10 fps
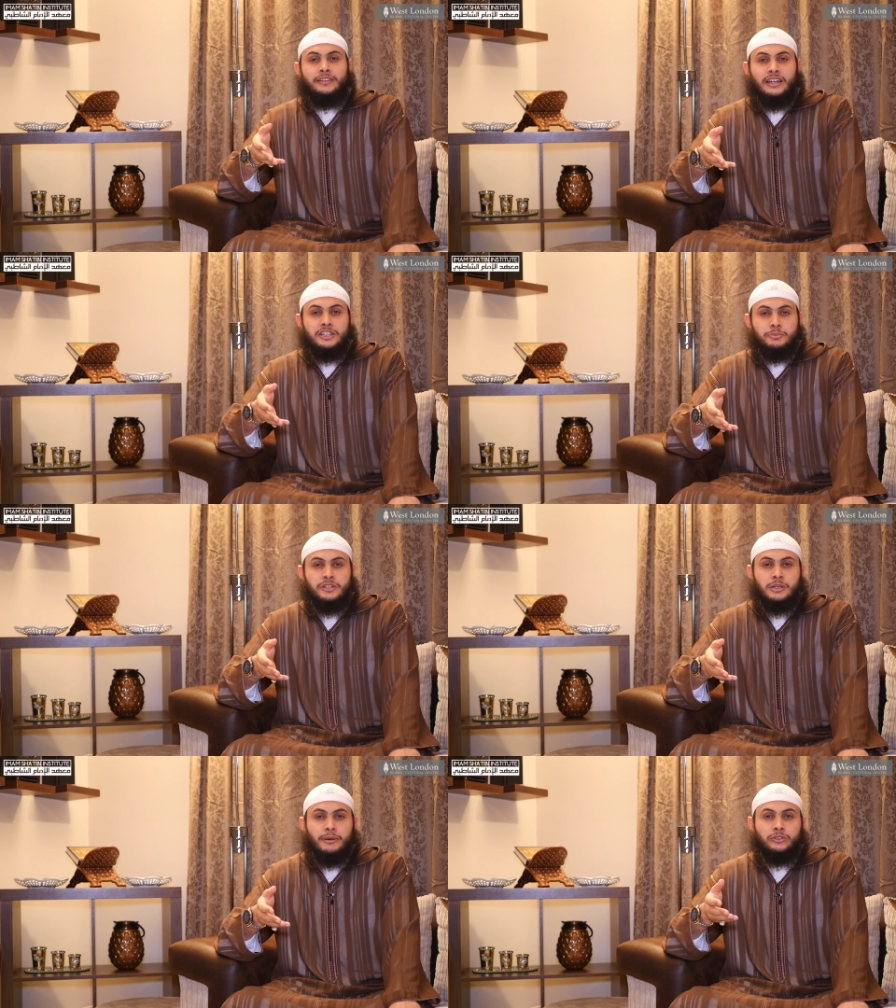wa ta'ala
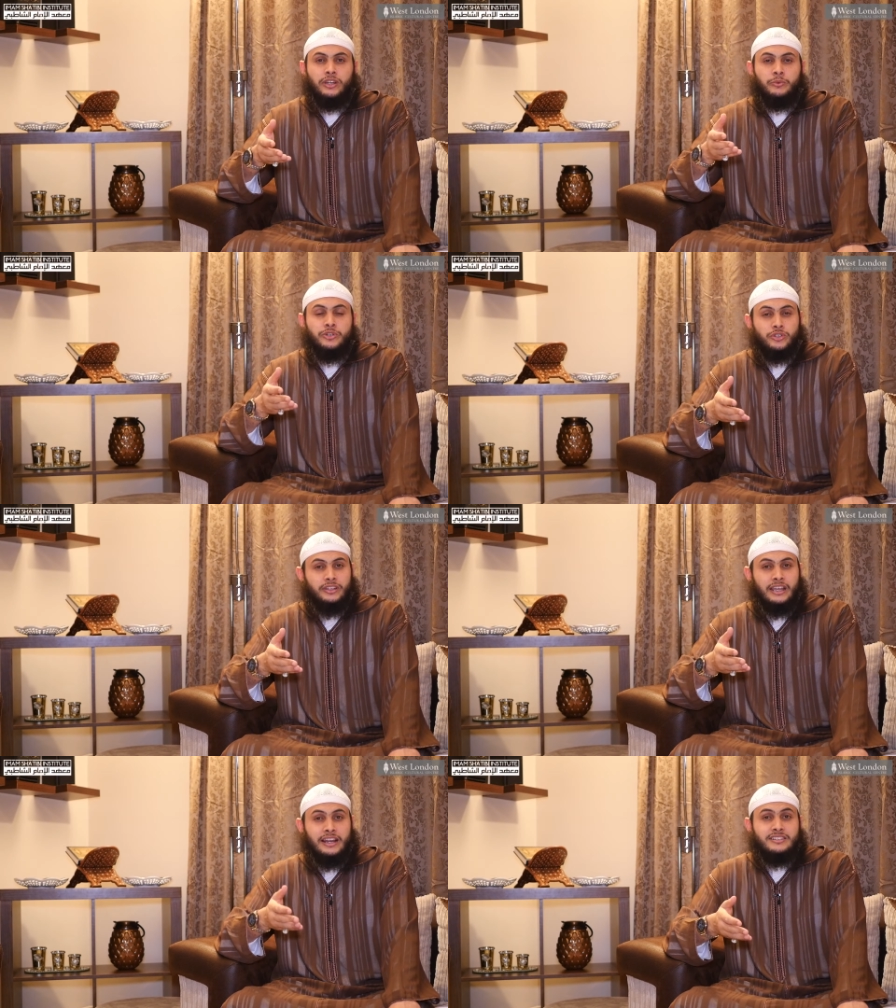speaks about and we
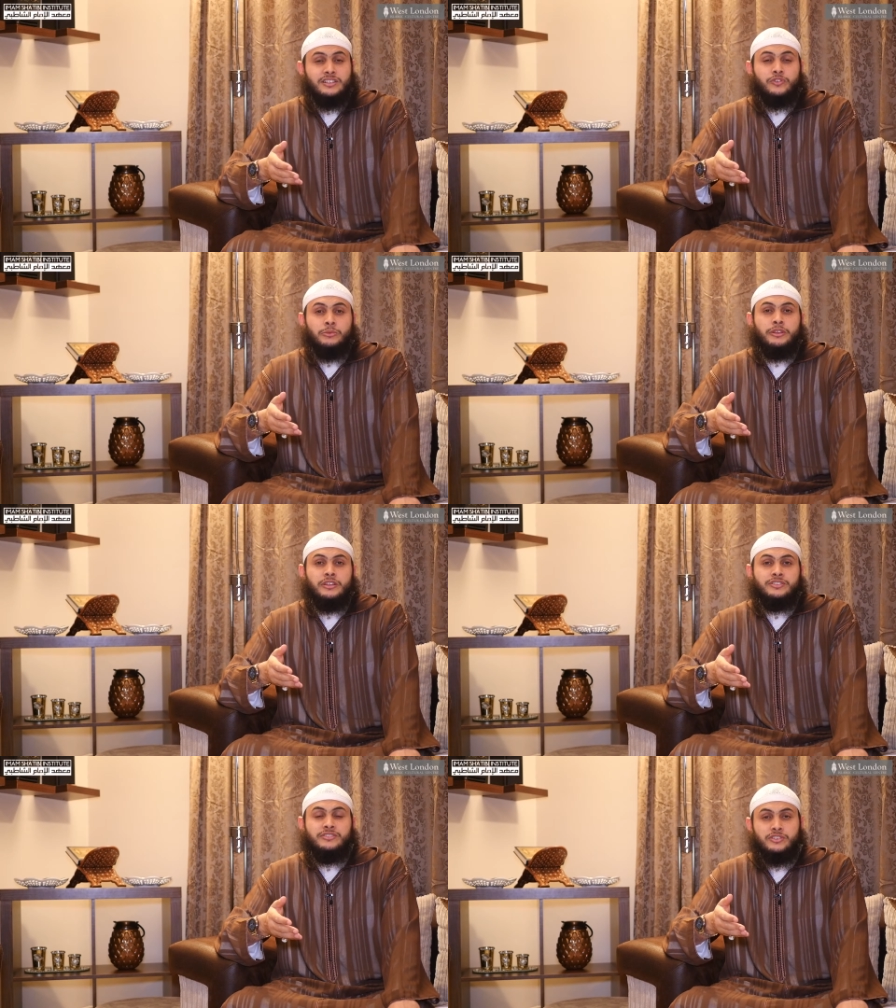should take lessons from in
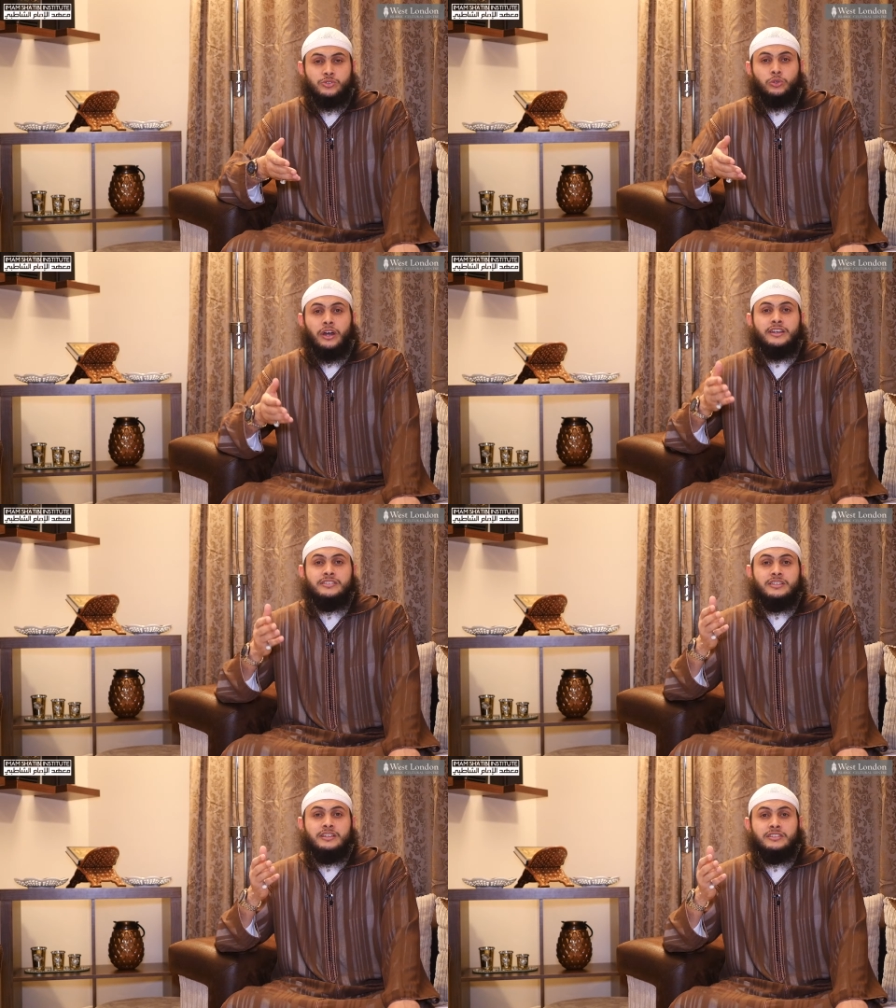this surah
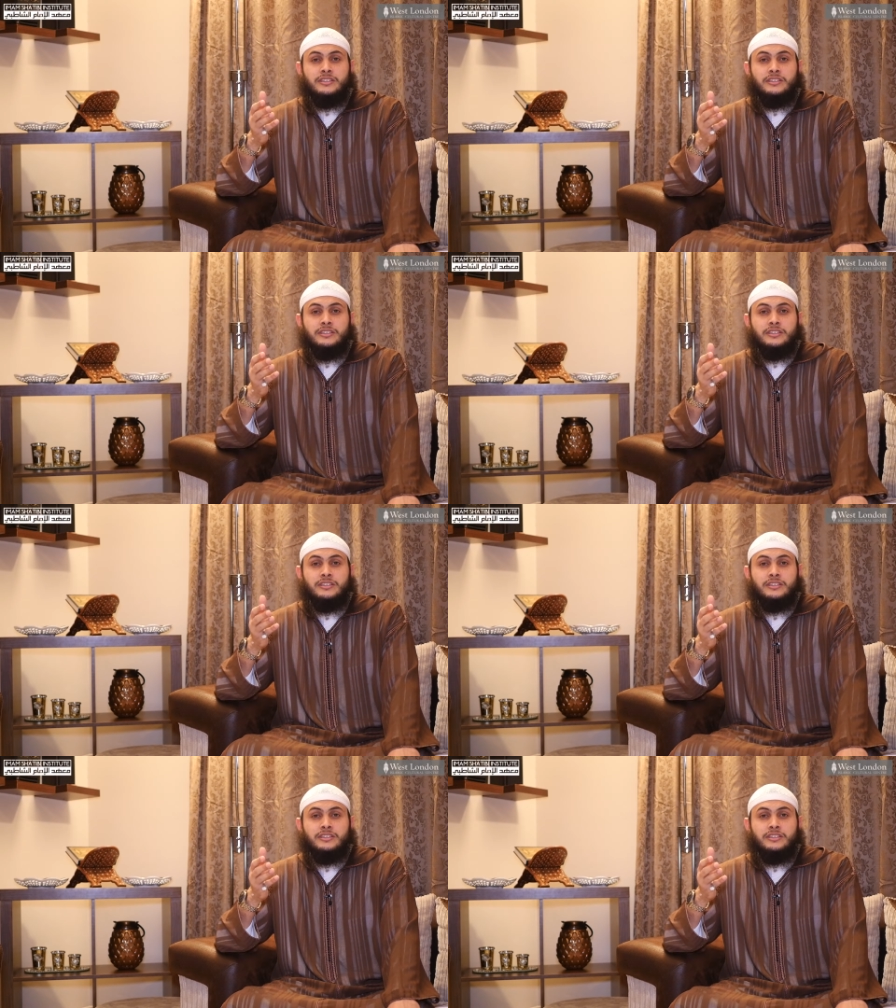is the,